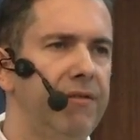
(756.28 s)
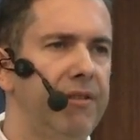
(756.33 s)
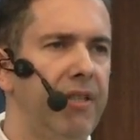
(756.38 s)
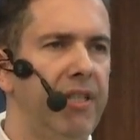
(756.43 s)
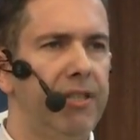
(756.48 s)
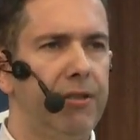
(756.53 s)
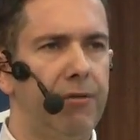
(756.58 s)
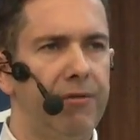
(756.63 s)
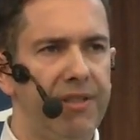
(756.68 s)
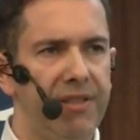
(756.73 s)
of the
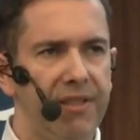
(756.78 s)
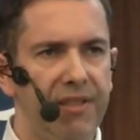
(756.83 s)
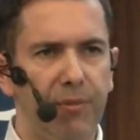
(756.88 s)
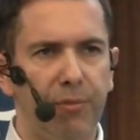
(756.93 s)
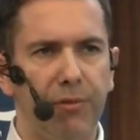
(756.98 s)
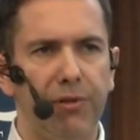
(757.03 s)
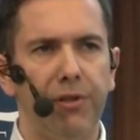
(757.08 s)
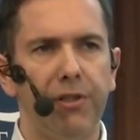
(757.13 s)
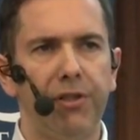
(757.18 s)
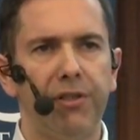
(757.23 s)
electricity
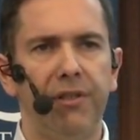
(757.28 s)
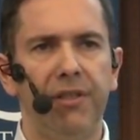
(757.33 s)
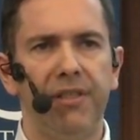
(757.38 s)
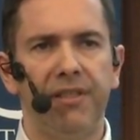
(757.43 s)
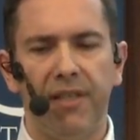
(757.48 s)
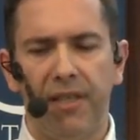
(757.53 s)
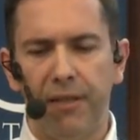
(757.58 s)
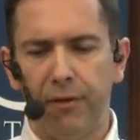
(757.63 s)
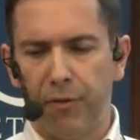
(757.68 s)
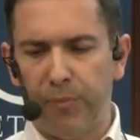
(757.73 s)
production
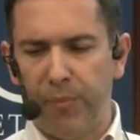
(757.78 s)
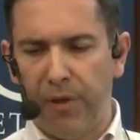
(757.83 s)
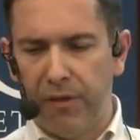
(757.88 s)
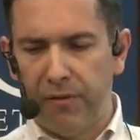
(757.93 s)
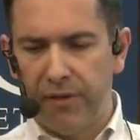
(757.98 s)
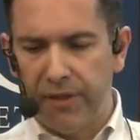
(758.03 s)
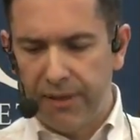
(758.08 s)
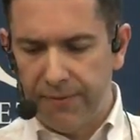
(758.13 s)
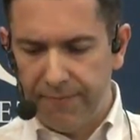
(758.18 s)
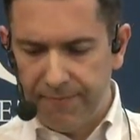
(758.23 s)
is
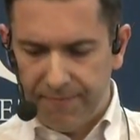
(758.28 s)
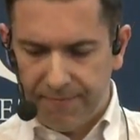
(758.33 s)
hydropower.